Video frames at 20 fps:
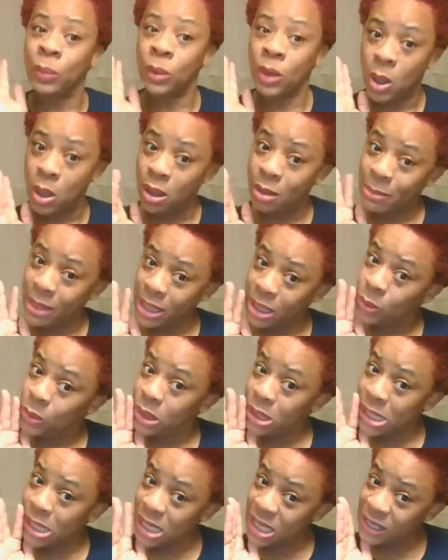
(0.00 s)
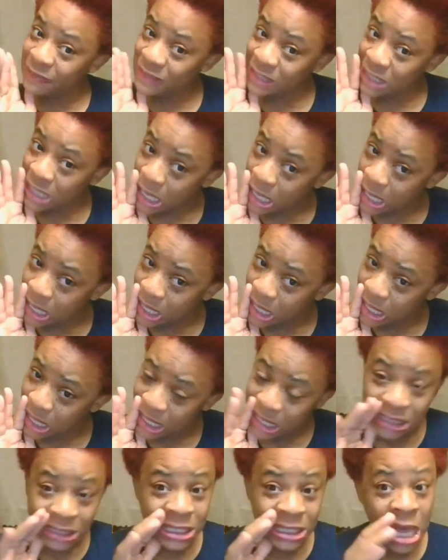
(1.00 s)
All men want to
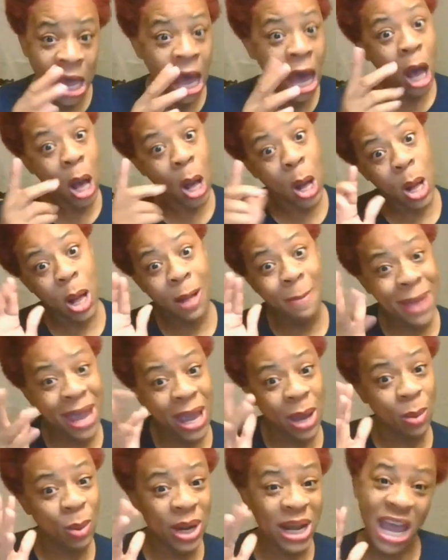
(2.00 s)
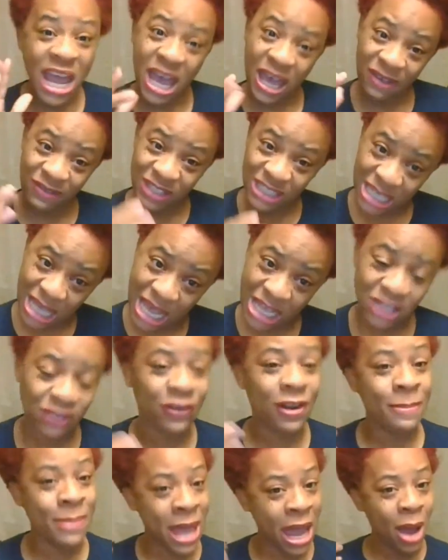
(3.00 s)
have sex. All men want to have sex.
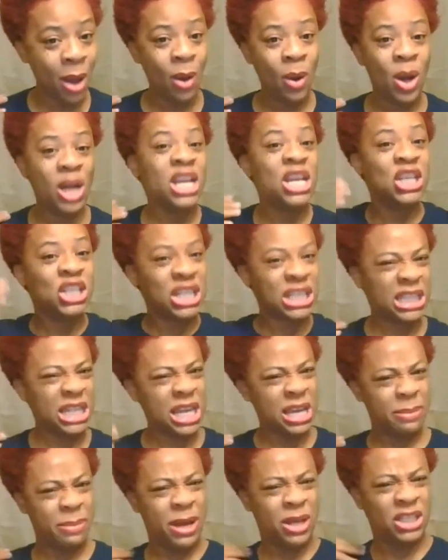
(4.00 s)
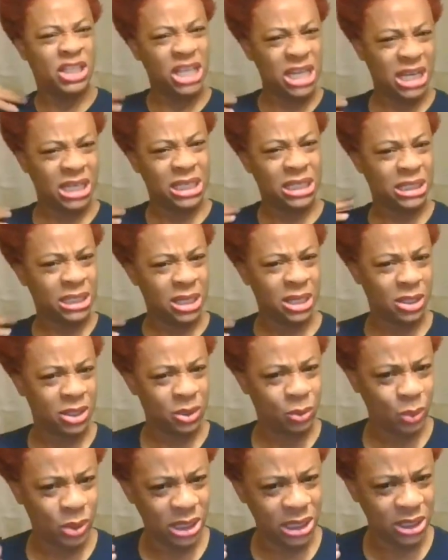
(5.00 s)
From now on, you just think about Janice on
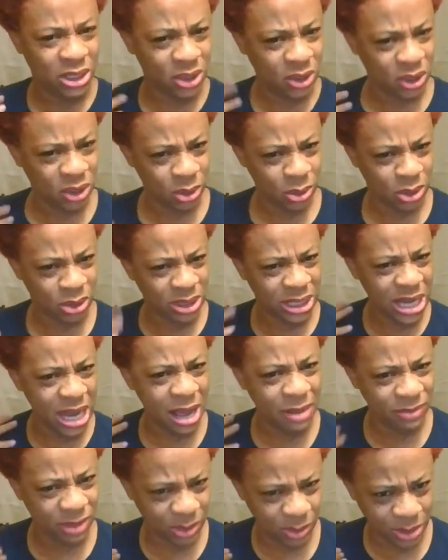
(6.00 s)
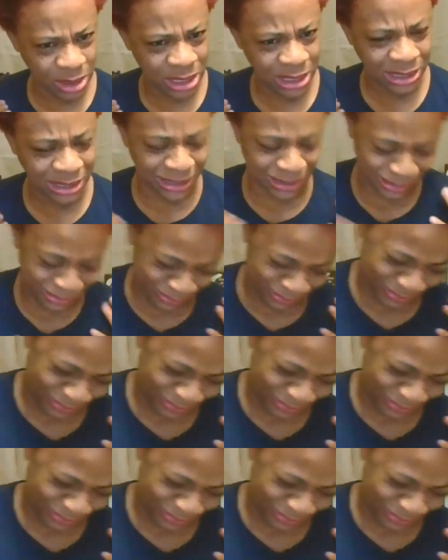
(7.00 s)
one of your shoulder, okay? I'm the good angel.